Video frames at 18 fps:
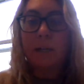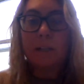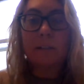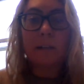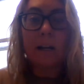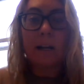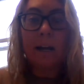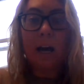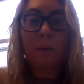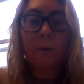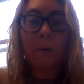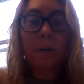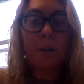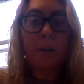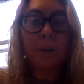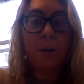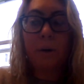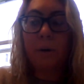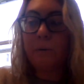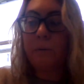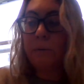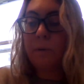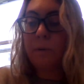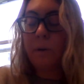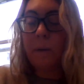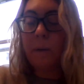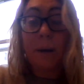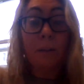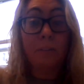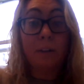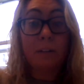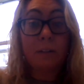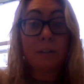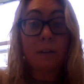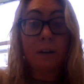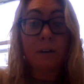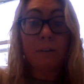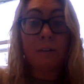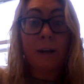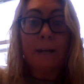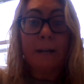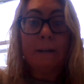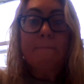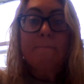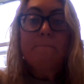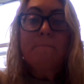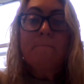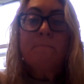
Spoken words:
that's kind of how we're going to go about this. All right.